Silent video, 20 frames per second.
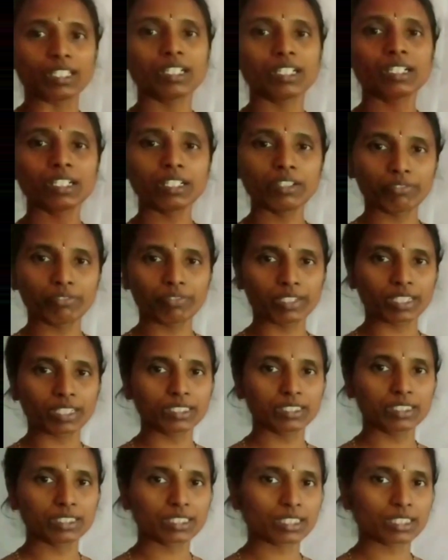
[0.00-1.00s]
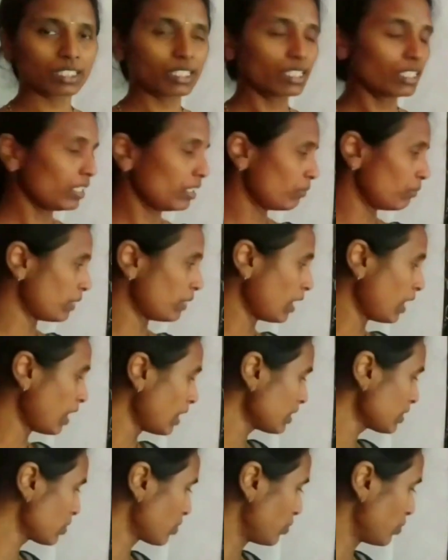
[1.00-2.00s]
Difference. The
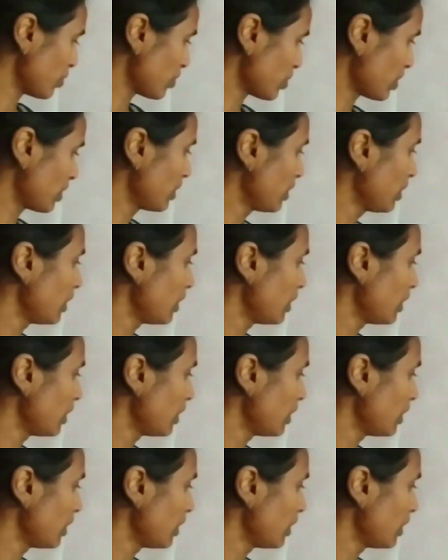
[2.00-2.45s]
last question.